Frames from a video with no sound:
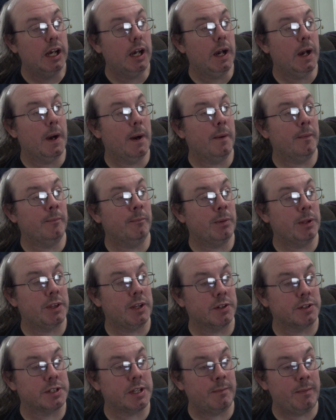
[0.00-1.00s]
Um, but
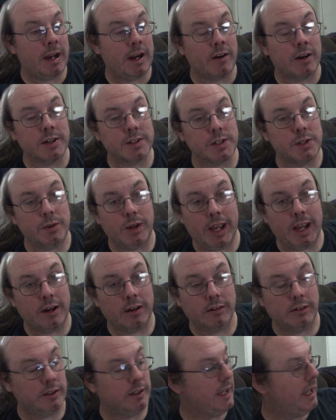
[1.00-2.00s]
there's some areas that you
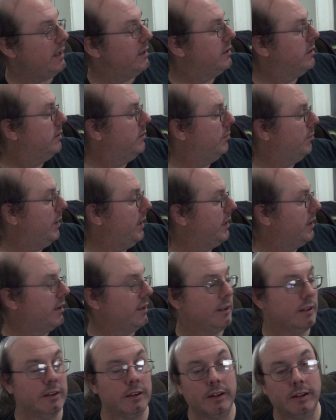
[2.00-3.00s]
can't get
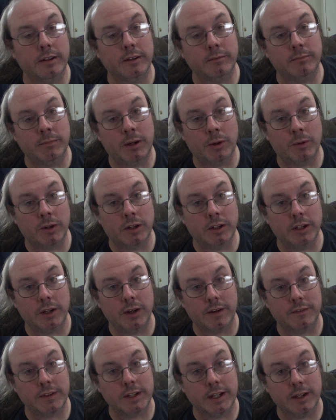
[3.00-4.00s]
with the mower. You
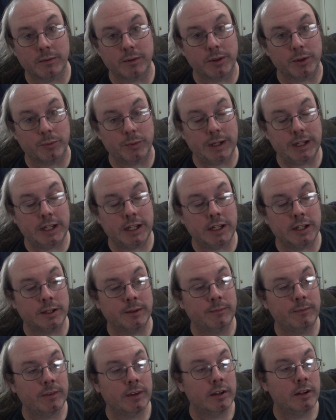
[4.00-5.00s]
have to get with the weed
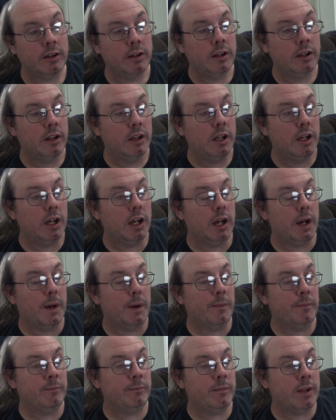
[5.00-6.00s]
eater.
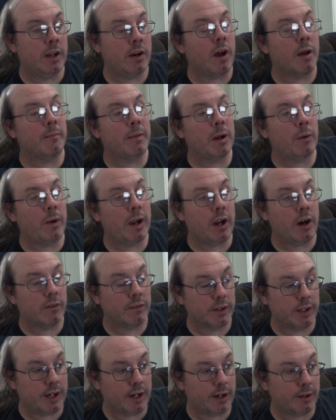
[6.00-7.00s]
Um, and on my way
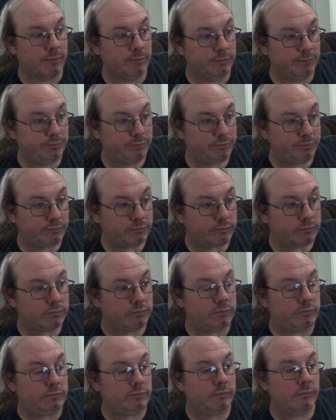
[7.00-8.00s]
over there,
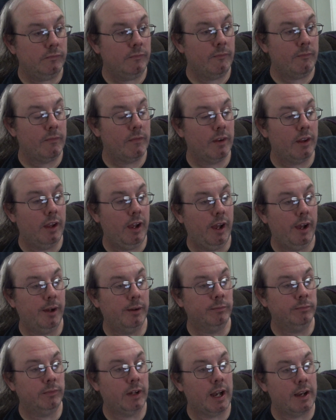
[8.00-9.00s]

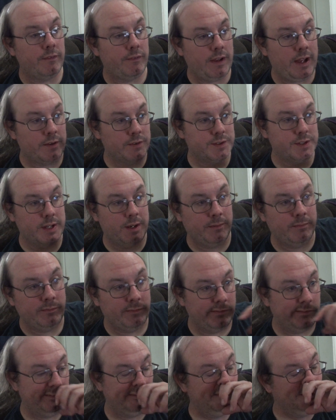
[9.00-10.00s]
um, I found some,
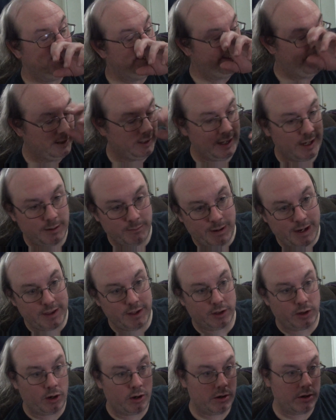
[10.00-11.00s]
like by the
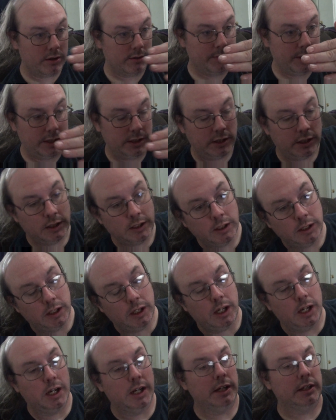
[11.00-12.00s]
curb,
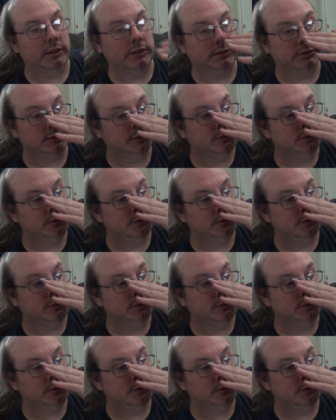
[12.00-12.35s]
uh,